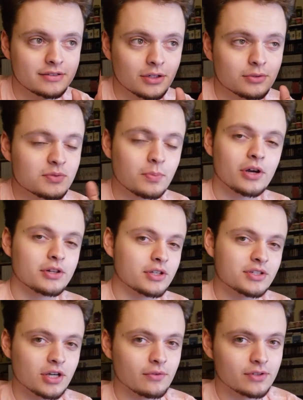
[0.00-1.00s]
don't spoil
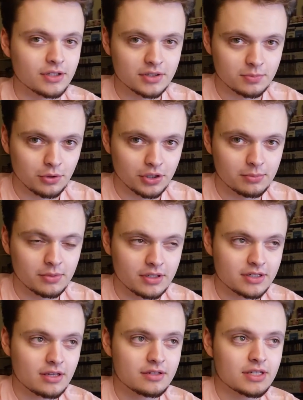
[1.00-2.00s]
yourself at this point,
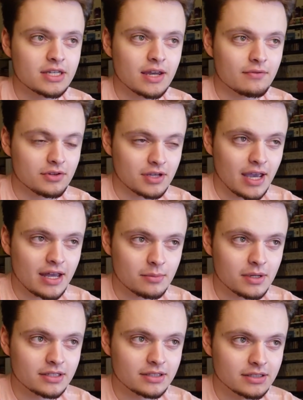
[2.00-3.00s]
because seeing everything
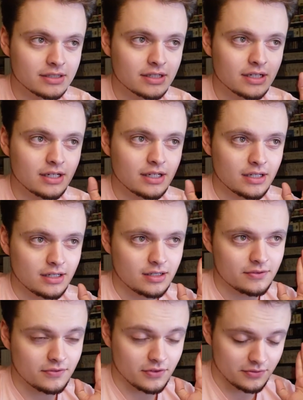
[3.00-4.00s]
animated
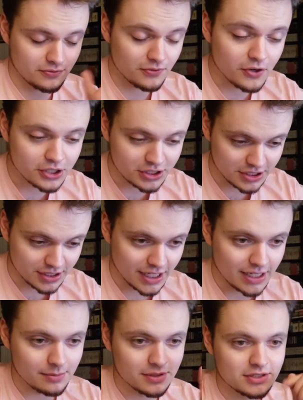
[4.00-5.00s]
for the first
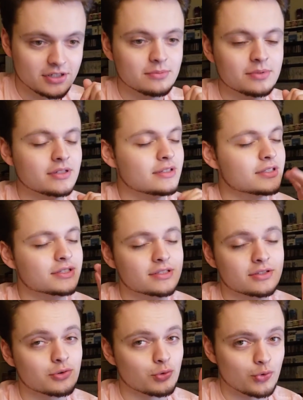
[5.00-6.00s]
time is going to be
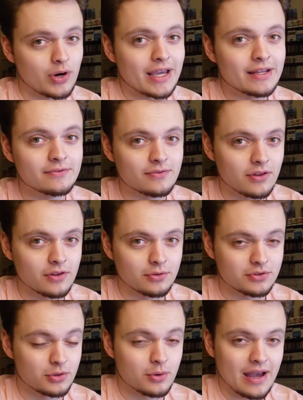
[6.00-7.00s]
just great for
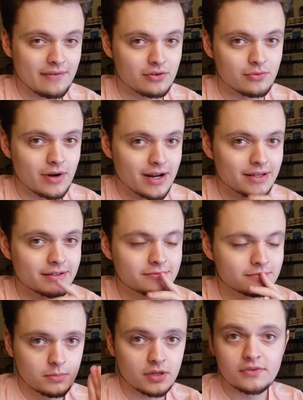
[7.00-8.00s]
those who haven't read it.
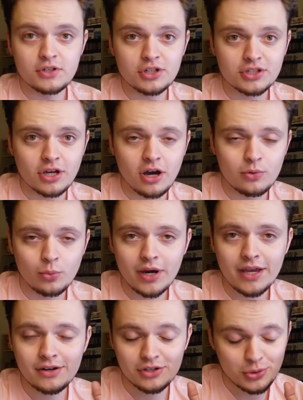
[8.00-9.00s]
But if you just can't
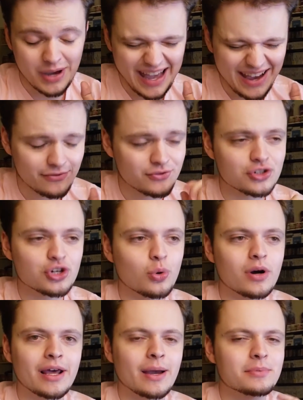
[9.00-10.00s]
wait and you have to know
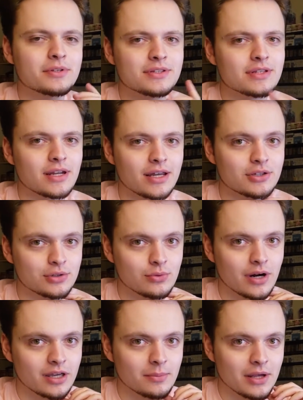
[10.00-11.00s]
what happens, then I do
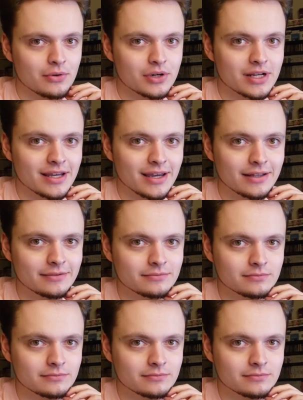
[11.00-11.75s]
recommend reading it.